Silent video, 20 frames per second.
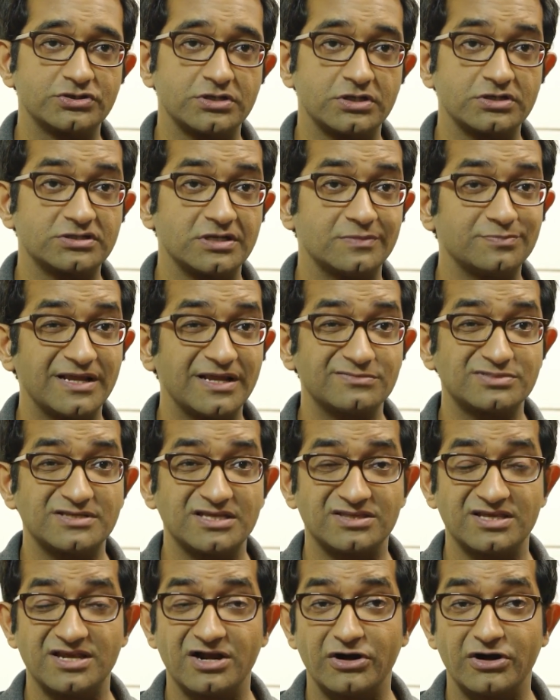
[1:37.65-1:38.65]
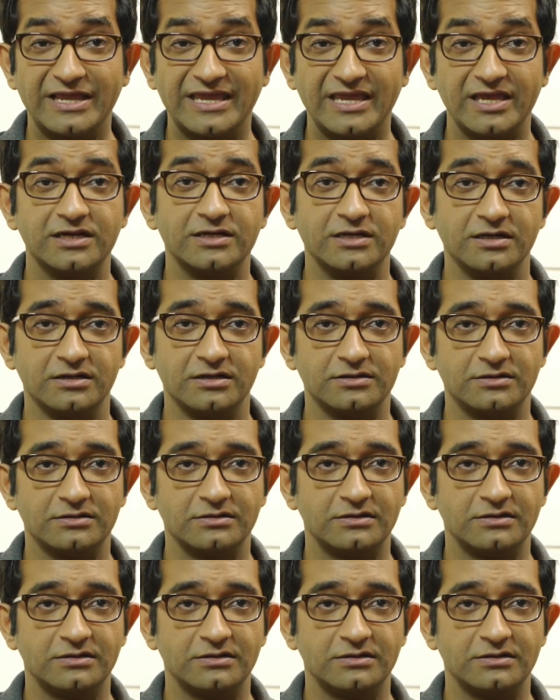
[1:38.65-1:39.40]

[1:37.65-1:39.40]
are sometimes that they are hidden.